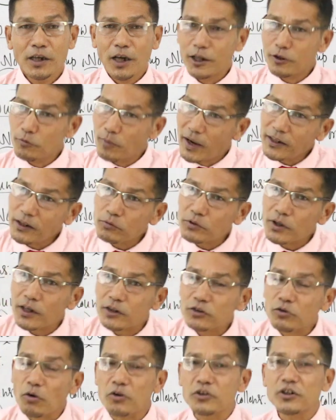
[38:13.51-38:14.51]
At the mind of
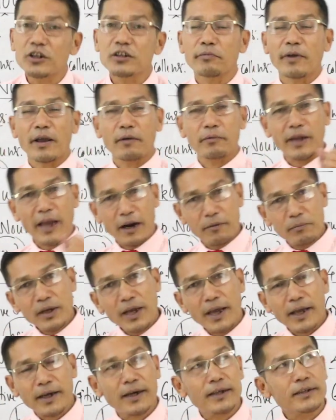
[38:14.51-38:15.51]
the soldiers, my army
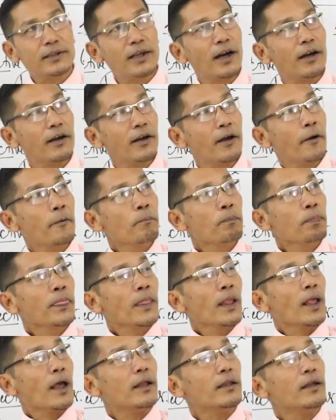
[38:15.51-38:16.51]
high sana,
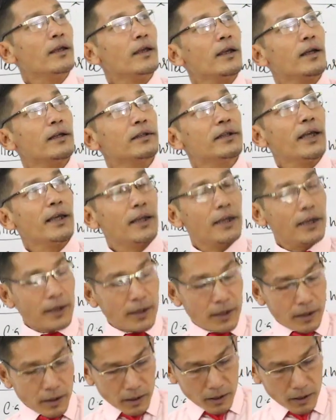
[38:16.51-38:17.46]
the king Saigi,